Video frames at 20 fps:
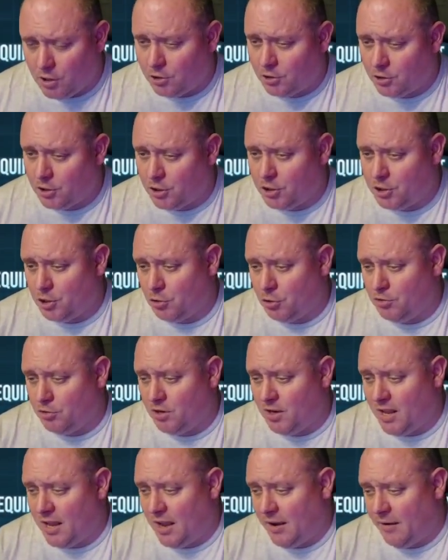just shows that
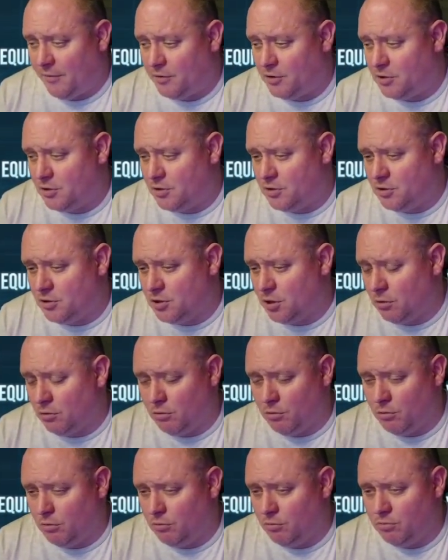they have
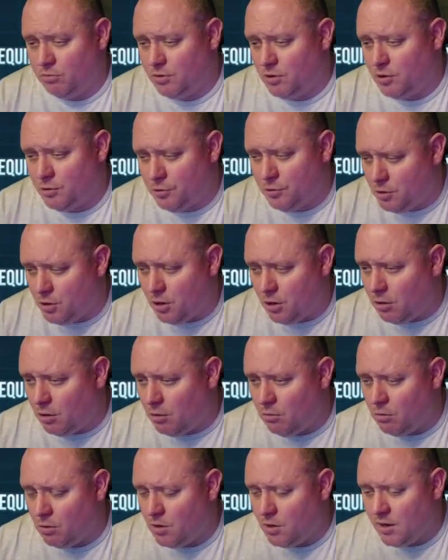total
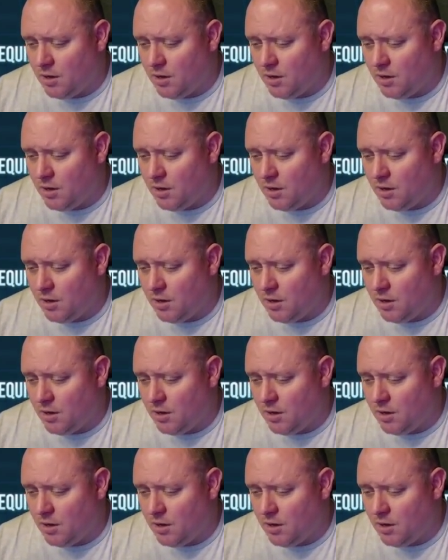no